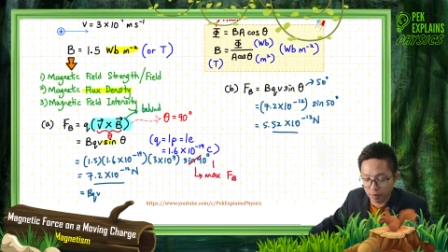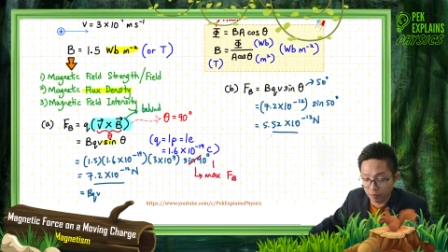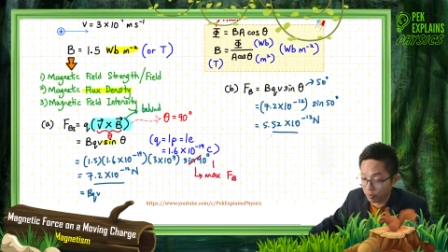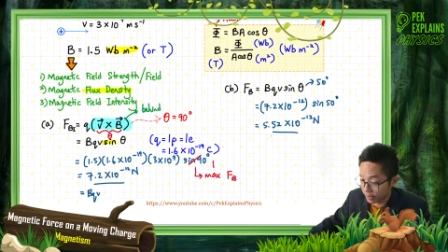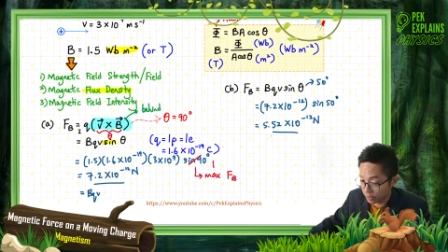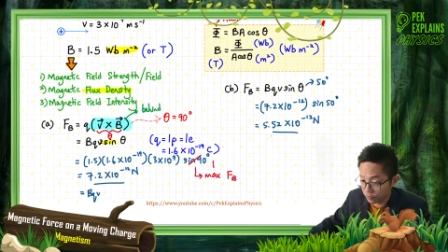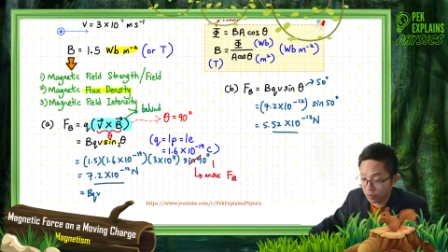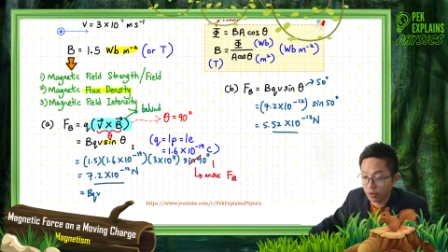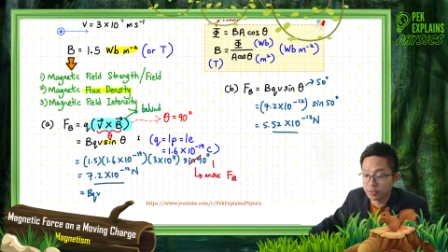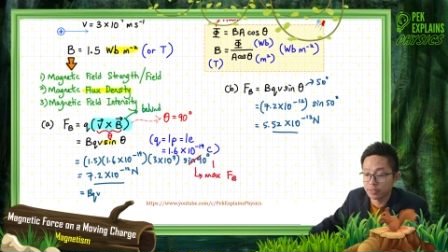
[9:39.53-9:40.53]
for magnetic
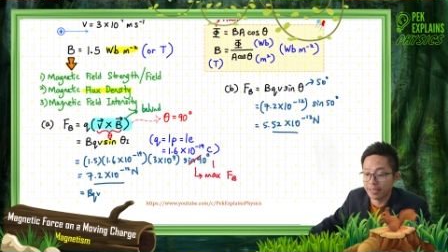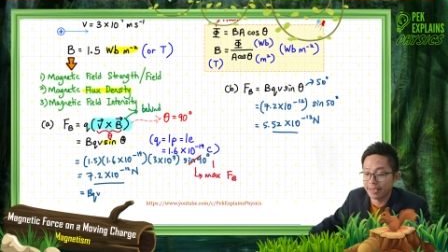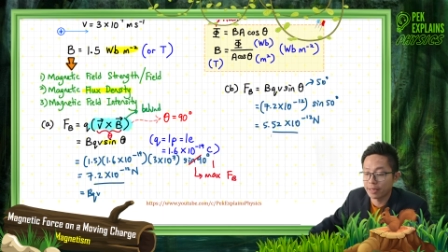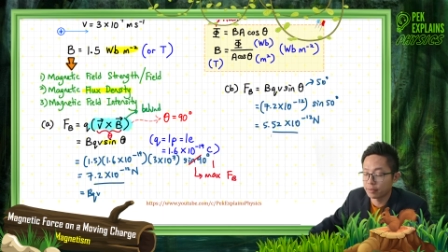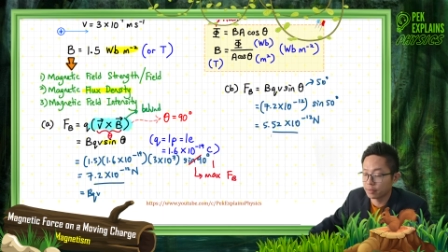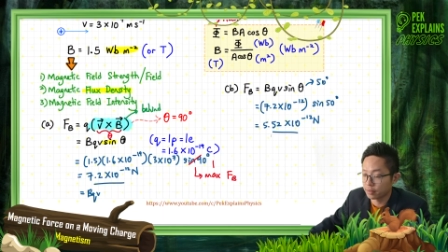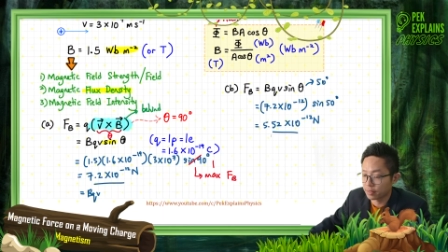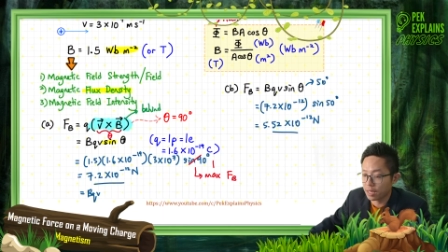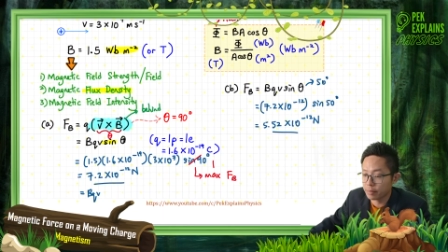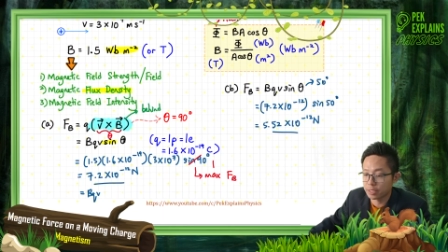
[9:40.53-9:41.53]
force, the angle
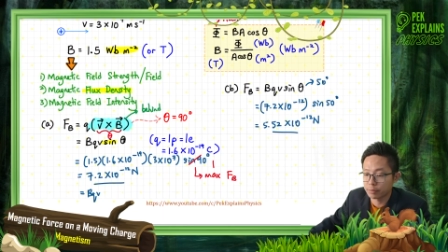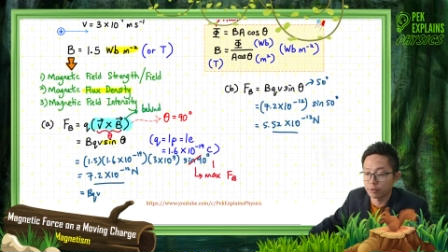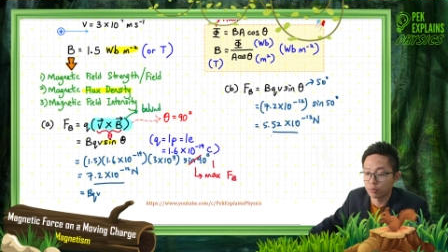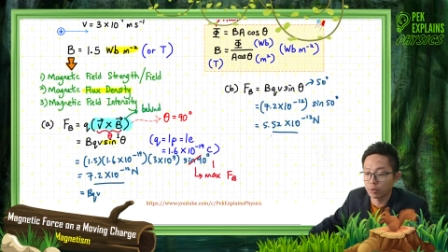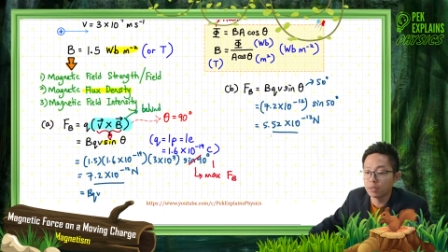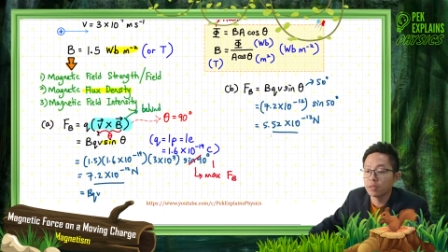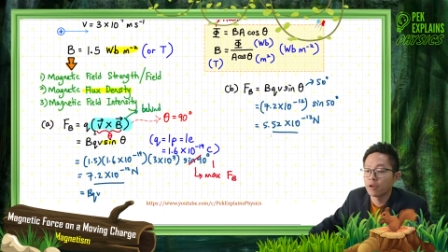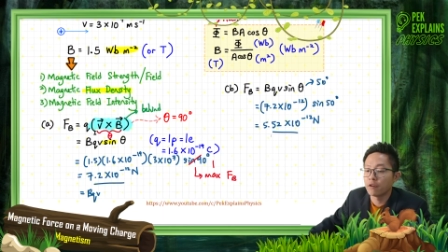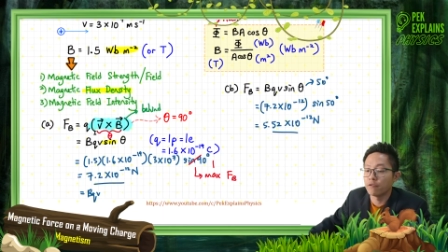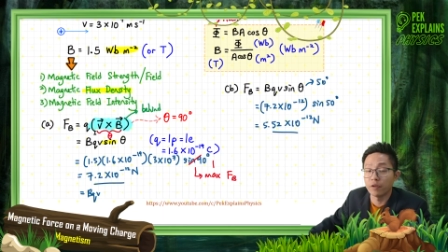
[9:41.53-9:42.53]
theta must be between
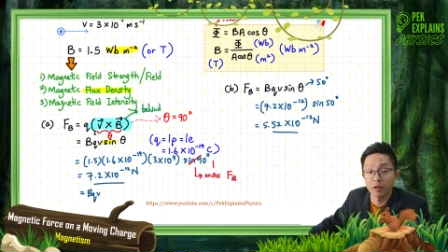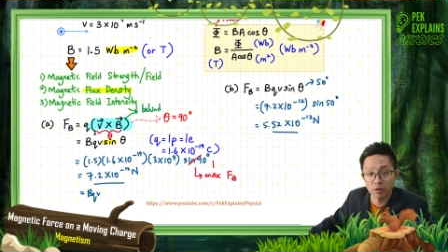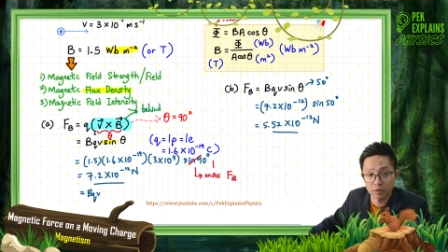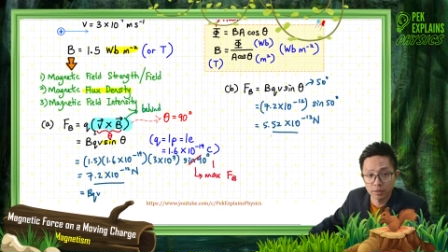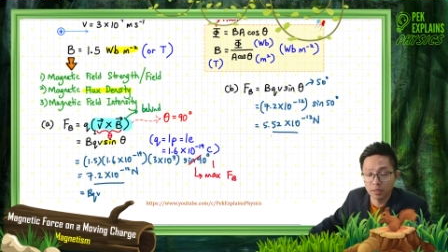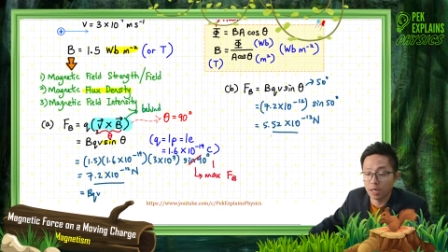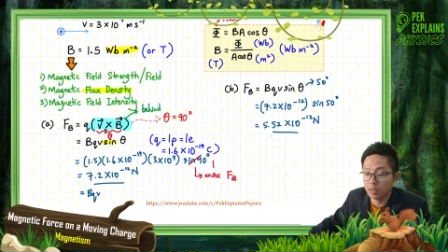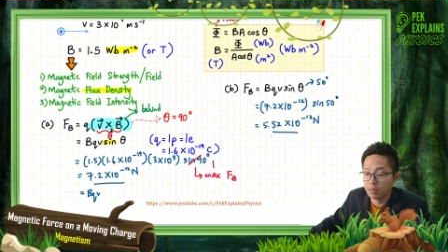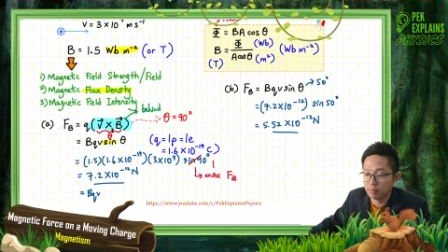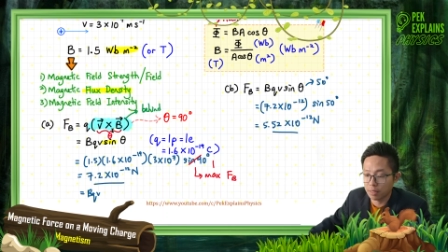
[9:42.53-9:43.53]
velocity
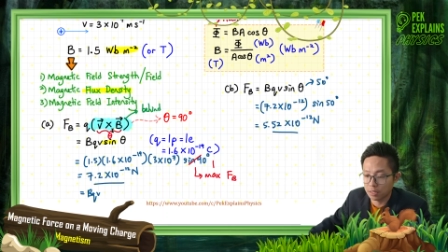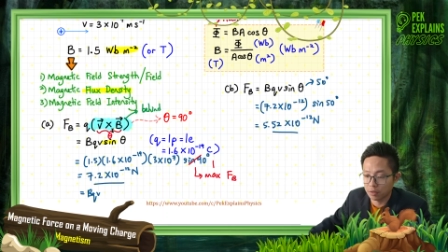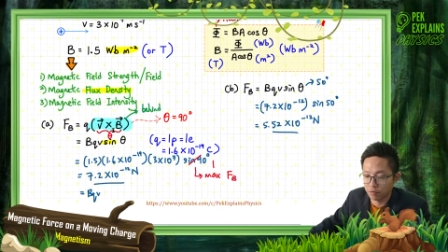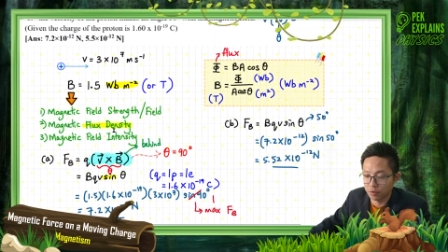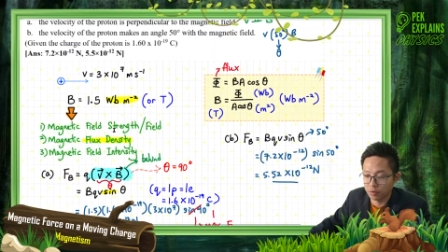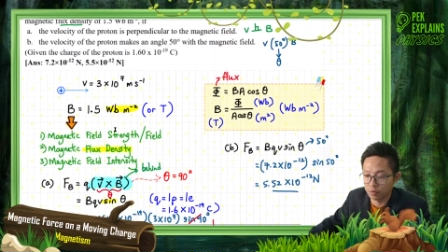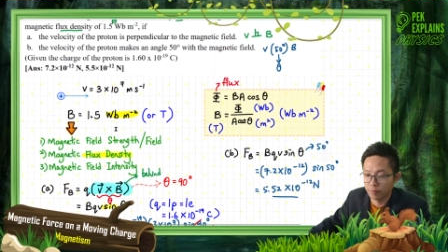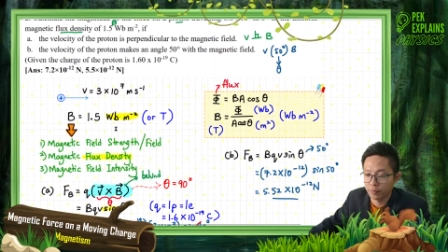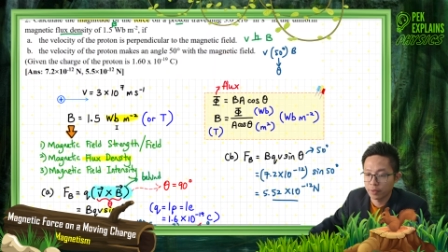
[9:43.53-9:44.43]
and magnetic field.